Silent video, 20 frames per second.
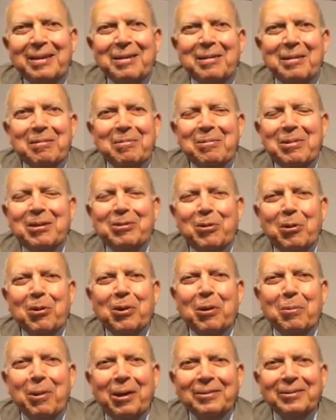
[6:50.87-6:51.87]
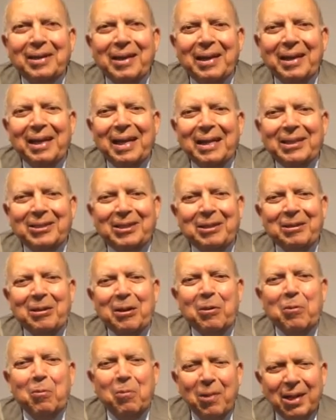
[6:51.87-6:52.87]
You know, we talk about irrigation.
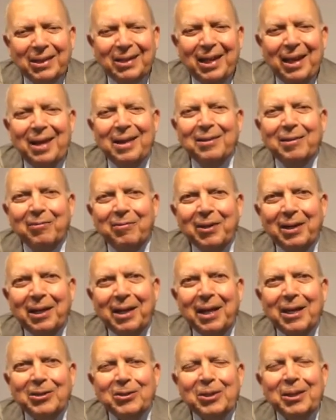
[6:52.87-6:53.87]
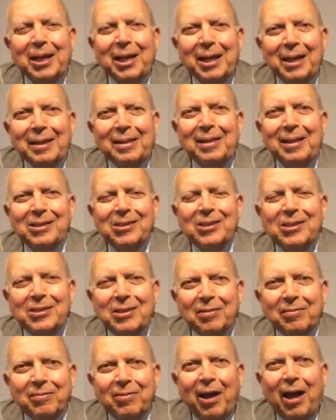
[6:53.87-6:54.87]
What kind of irrigation? This
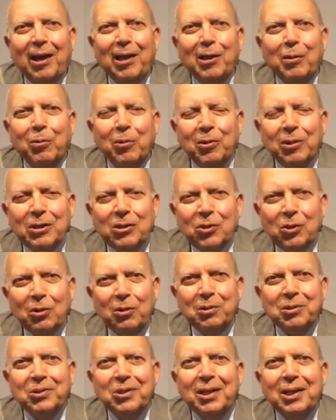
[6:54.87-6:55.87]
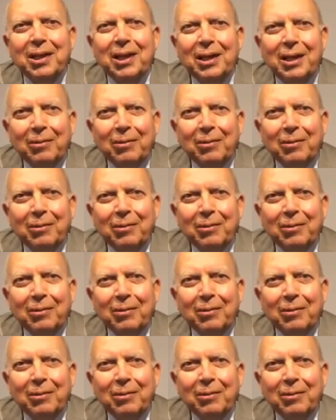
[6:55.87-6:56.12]
is a valuable resource.